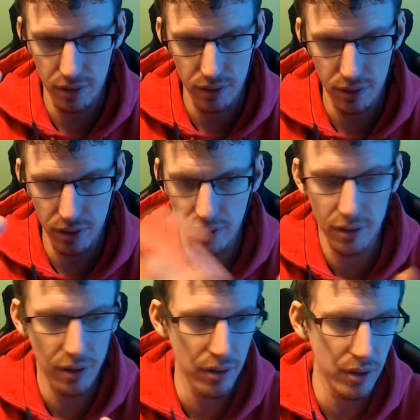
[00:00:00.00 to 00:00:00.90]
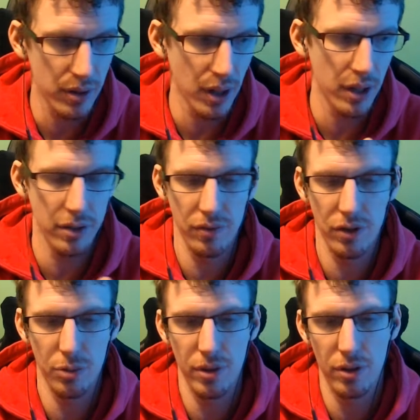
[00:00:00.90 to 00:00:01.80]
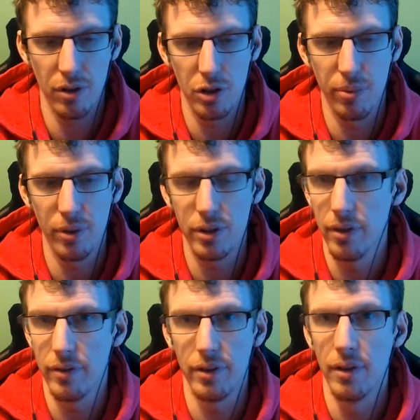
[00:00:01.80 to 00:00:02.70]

you guys have just been so supportive, and